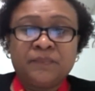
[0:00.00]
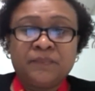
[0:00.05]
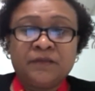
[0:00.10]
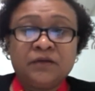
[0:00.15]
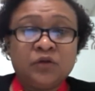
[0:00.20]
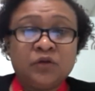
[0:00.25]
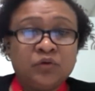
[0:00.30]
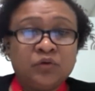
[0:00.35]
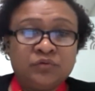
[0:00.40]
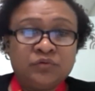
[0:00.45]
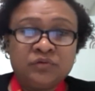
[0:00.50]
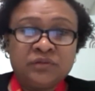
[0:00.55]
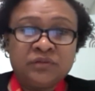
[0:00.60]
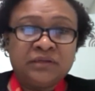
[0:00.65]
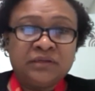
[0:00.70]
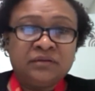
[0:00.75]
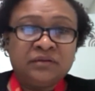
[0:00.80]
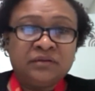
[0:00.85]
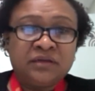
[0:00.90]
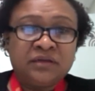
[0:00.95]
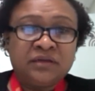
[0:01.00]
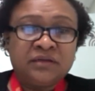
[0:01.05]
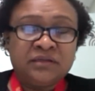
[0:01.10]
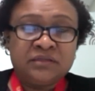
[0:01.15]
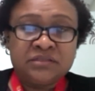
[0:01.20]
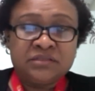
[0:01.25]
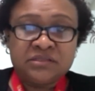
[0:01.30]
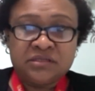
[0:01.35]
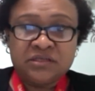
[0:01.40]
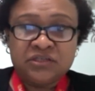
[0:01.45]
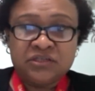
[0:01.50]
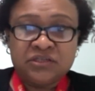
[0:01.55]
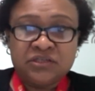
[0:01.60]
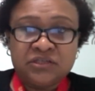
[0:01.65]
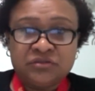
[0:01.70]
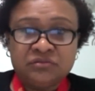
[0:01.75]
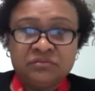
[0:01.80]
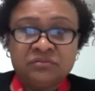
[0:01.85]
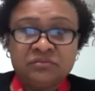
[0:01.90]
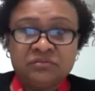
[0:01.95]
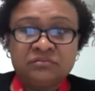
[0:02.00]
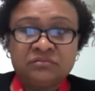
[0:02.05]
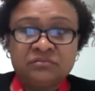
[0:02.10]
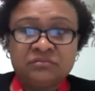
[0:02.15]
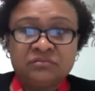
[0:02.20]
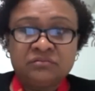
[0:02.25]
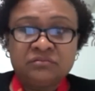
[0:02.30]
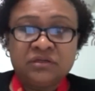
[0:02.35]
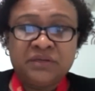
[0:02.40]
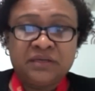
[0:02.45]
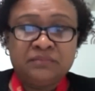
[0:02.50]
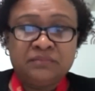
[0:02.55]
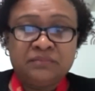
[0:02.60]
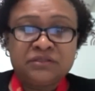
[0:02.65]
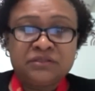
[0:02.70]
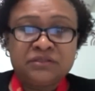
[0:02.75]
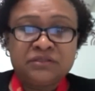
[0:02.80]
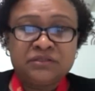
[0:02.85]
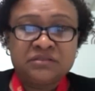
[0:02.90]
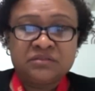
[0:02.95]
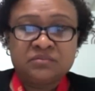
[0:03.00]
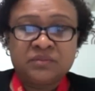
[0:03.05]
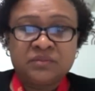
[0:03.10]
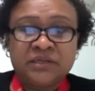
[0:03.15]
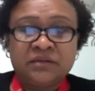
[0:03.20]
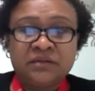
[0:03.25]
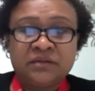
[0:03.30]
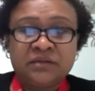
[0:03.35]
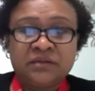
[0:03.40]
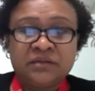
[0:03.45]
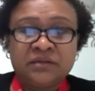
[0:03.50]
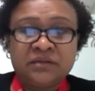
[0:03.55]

local and international payments as well.